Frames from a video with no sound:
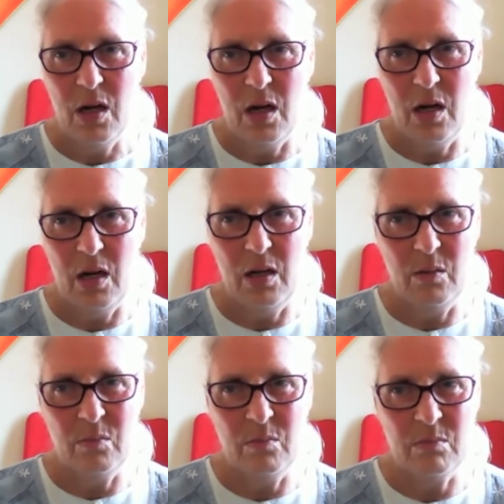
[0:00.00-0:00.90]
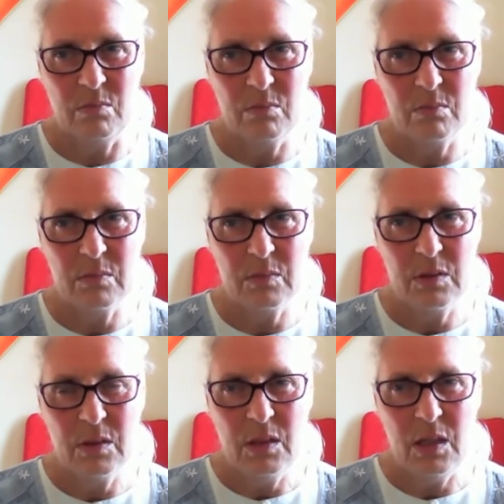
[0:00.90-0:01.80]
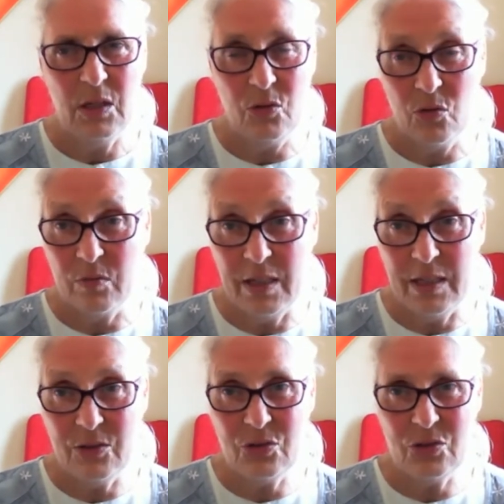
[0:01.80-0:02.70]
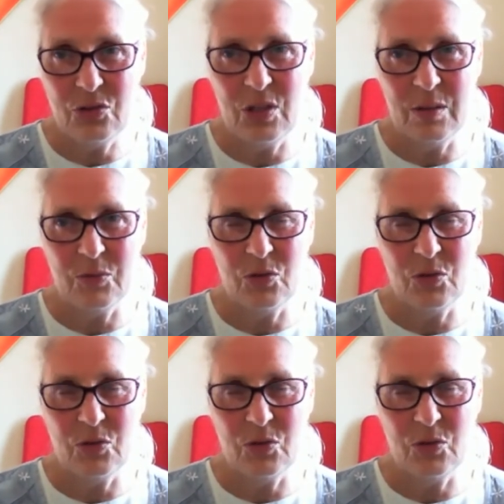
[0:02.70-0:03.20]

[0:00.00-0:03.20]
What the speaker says: in your relationships.